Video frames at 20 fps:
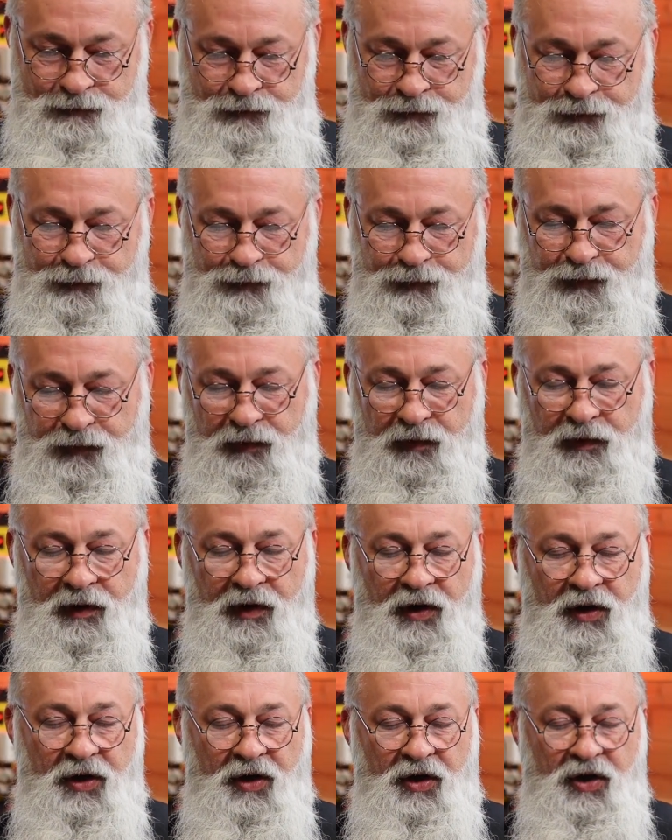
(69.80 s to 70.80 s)

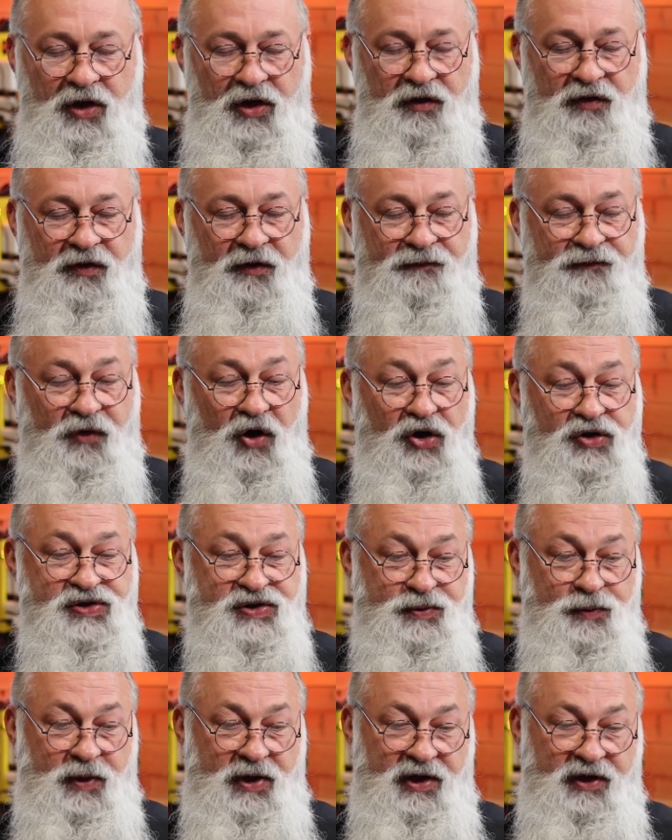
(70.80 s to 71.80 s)
the
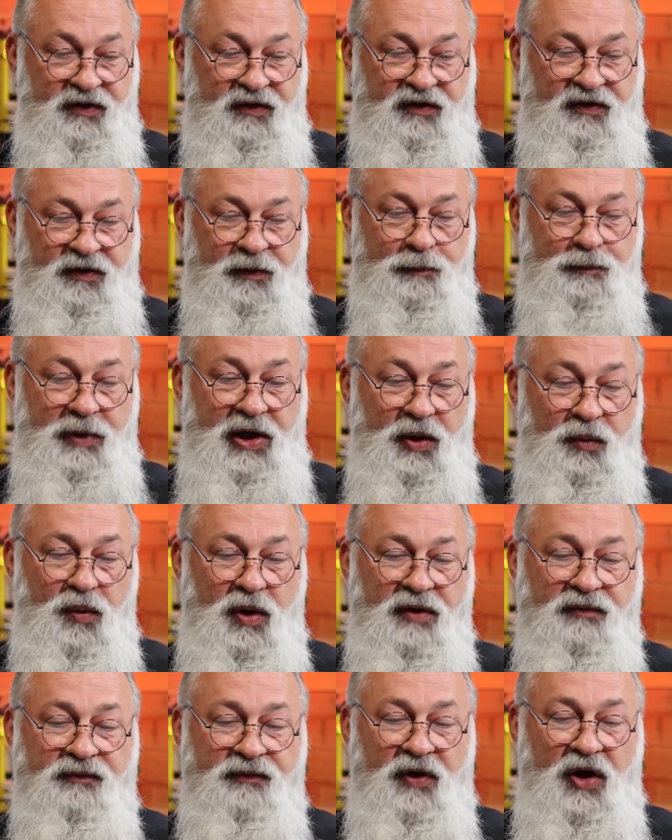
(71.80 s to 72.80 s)
first one is submit
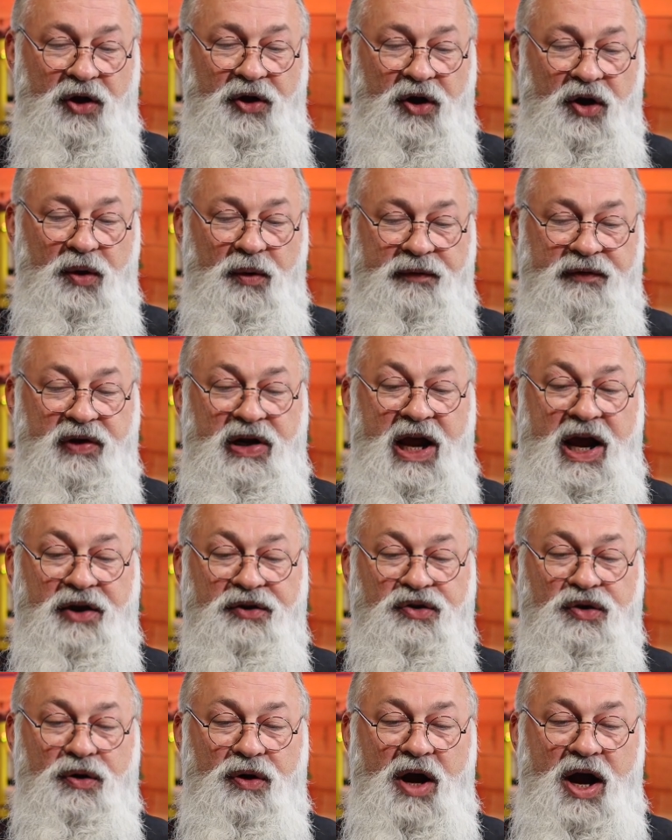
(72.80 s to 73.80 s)
one photo of an
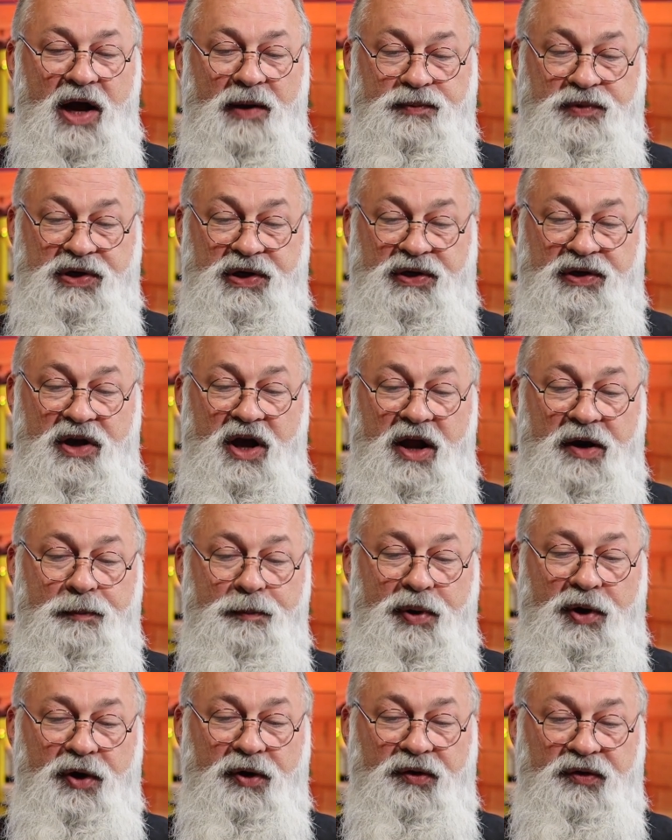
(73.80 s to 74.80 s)
outdoor object, not a
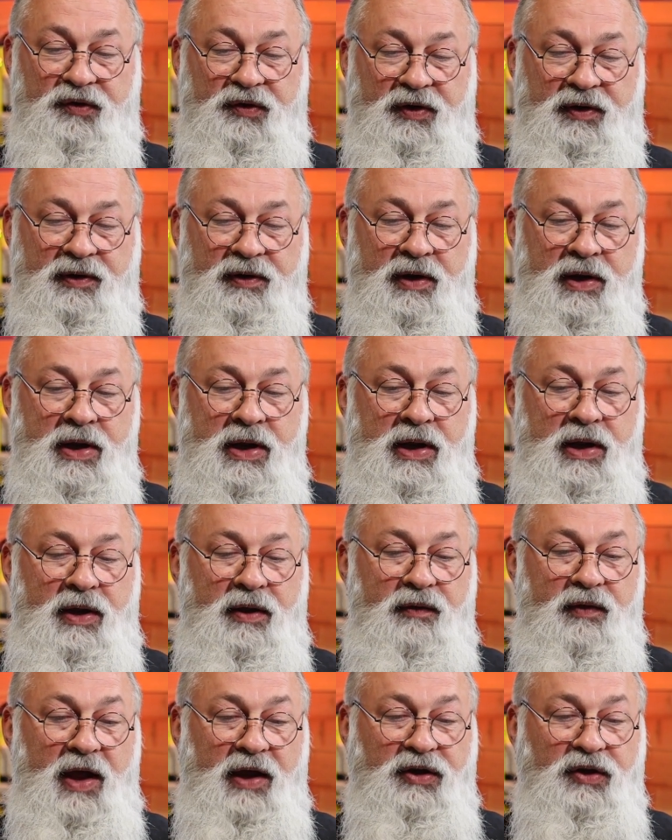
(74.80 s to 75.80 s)
person
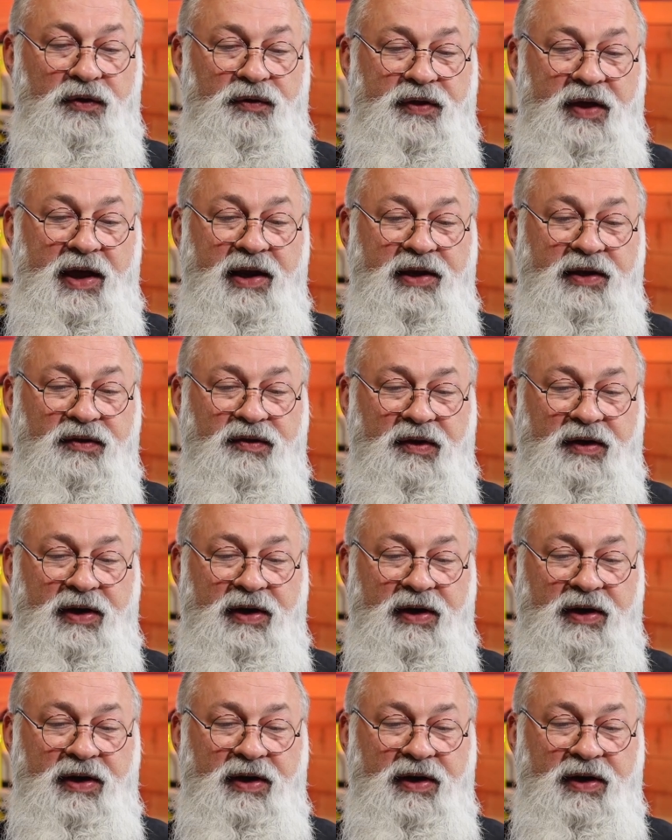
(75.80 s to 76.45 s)
that you think is